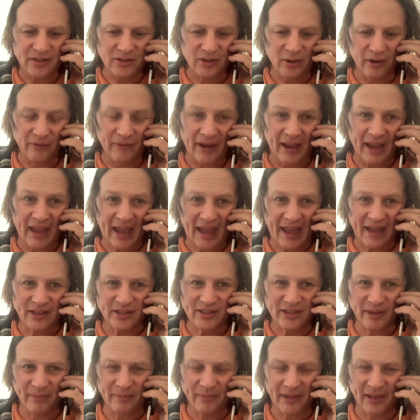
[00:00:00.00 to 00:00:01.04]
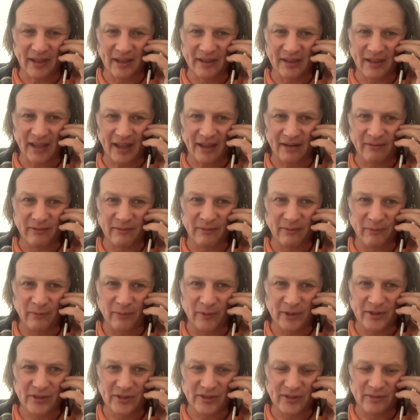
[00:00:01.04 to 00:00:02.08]
So if I had something that
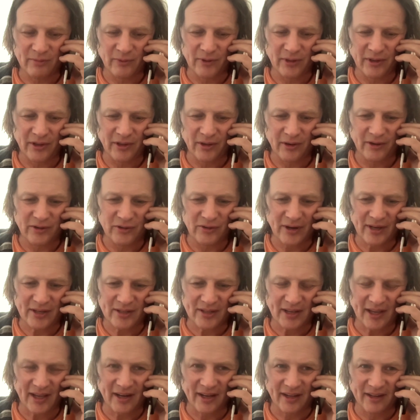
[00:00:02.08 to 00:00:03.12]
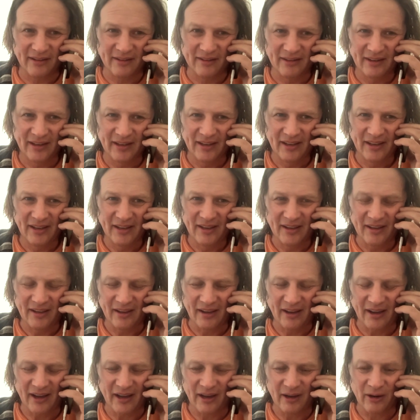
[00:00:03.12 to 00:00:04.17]
was with your address on it,
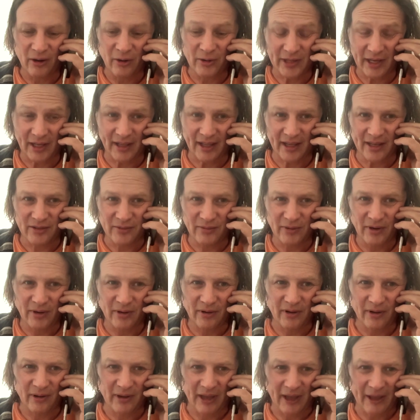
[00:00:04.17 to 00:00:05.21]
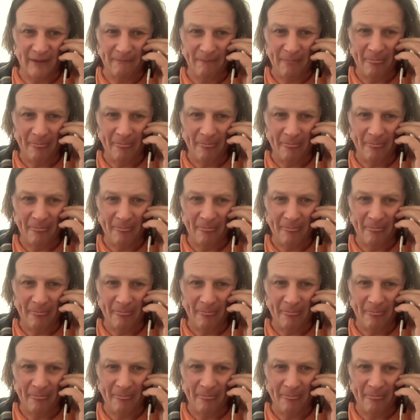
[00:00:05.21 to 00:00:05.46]
Otay Lakes Road, okay.